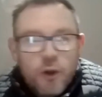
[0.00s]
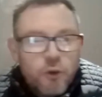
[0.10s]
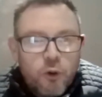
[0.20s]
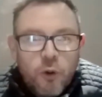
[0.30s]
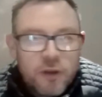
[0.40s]
why
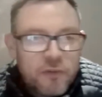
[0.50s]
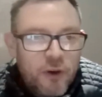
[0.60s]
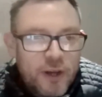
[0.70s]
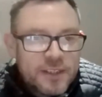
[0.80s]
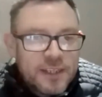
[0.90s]
you're
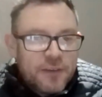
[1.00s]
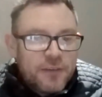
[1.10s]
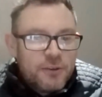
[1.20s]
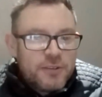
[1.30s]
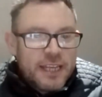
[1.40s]
qualified to give
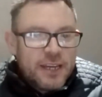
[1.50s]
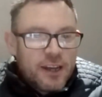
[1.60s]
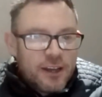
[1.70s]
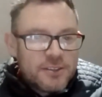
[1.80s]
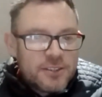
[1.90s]
those
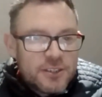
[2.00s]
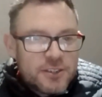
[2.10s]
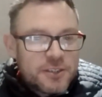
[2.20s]
legal answers.